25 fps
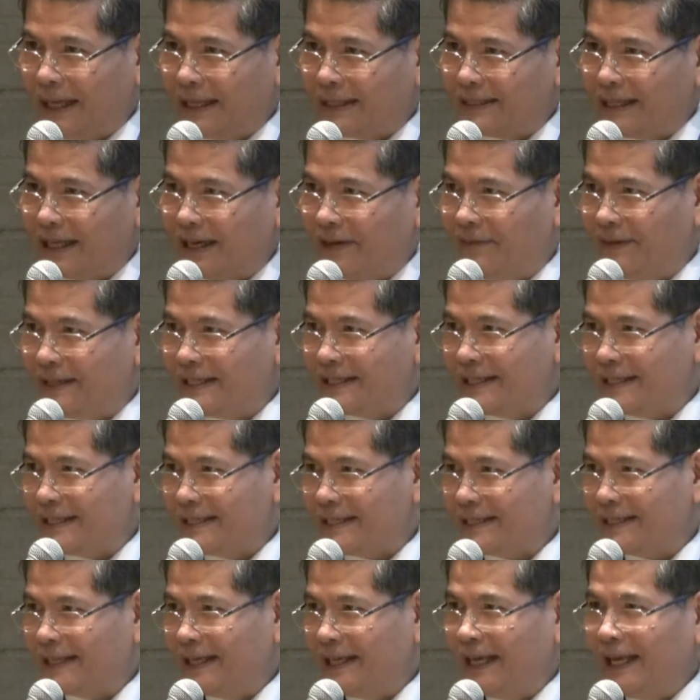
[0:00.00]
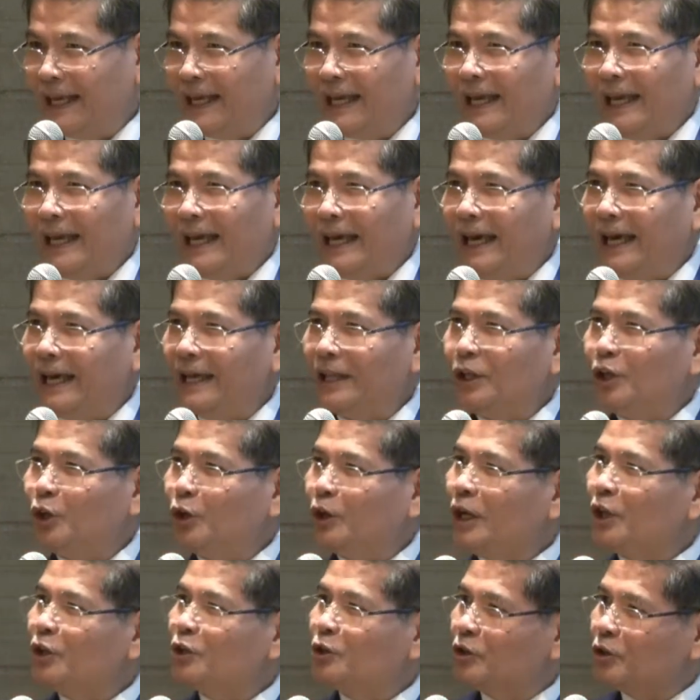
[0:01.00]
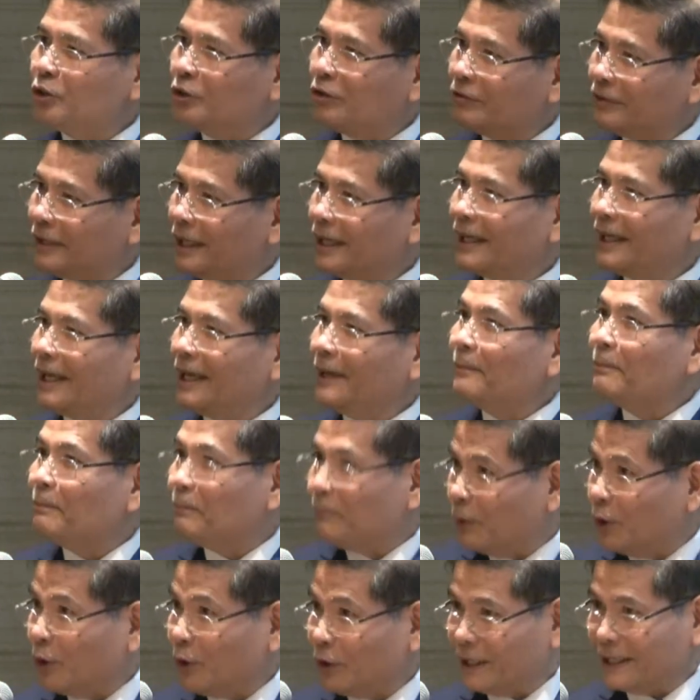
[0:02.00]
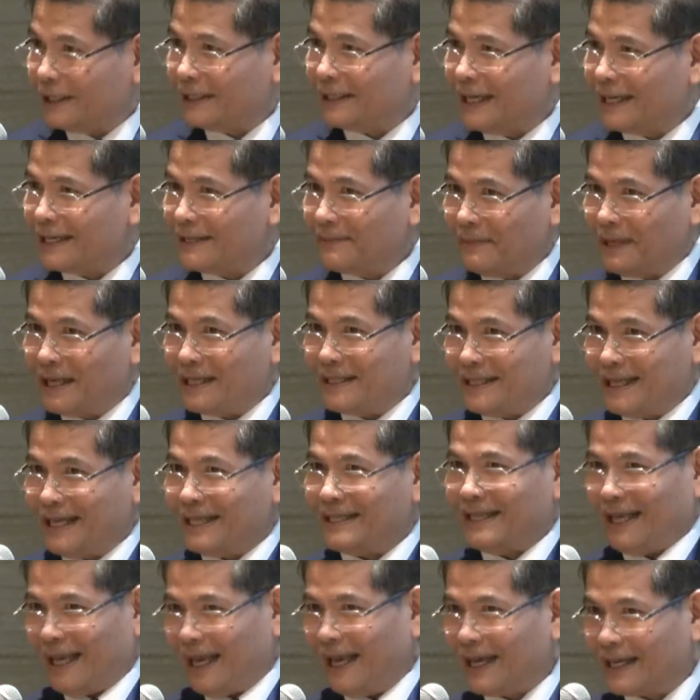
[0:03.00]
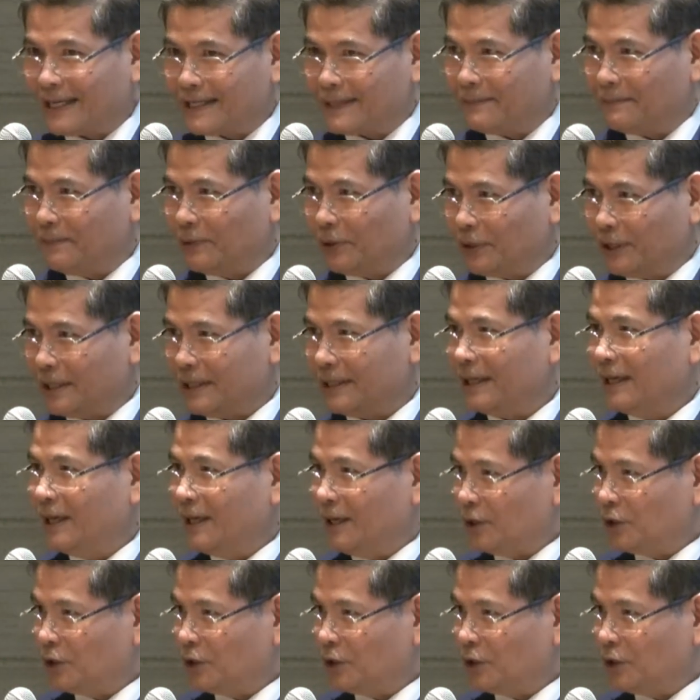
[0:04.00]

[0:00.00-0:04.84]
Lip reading: services, and you need to import as much as export